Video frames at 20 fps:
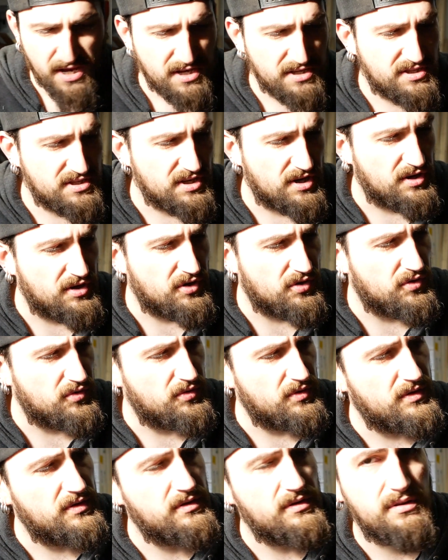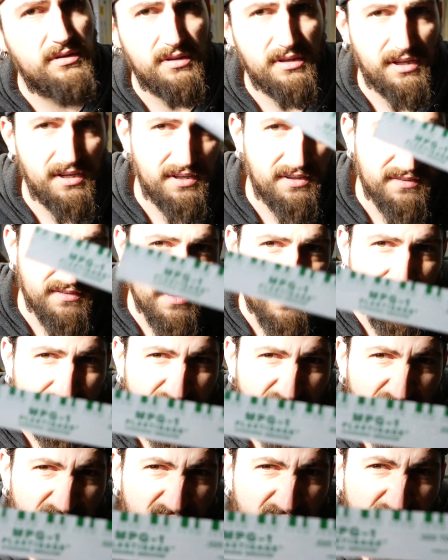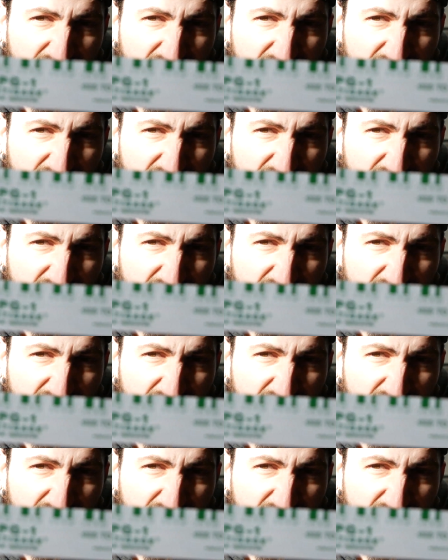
So I'm gonna use this